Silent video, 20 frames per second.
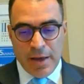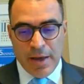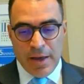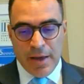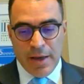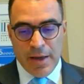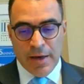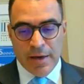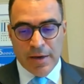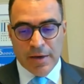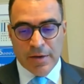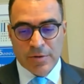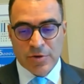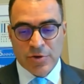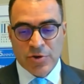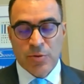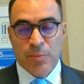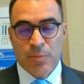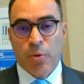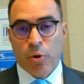in
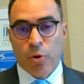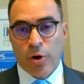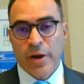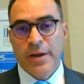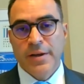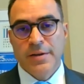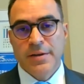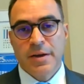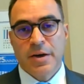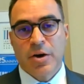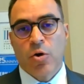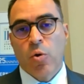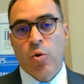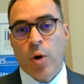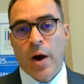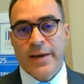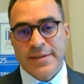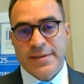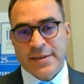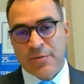supporting the
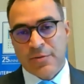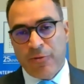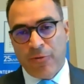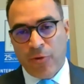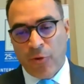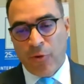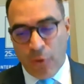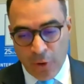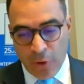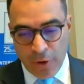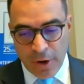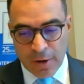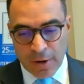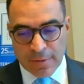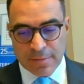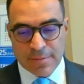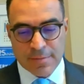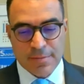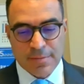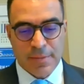quest
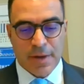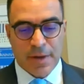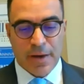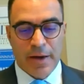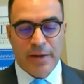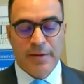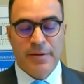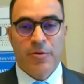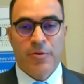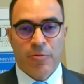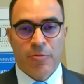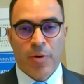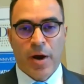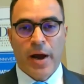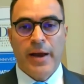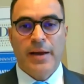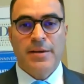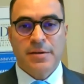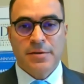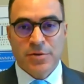for and the
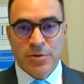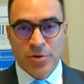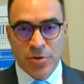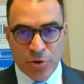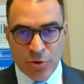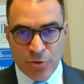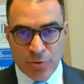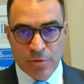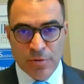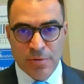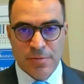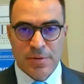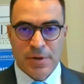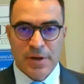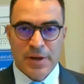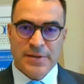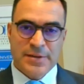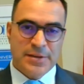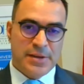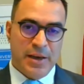right to
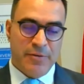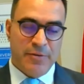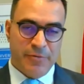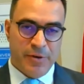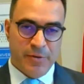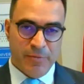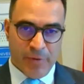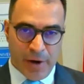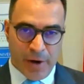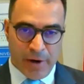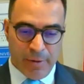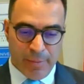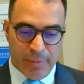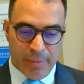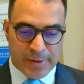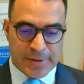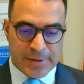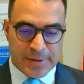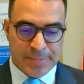a safe environment.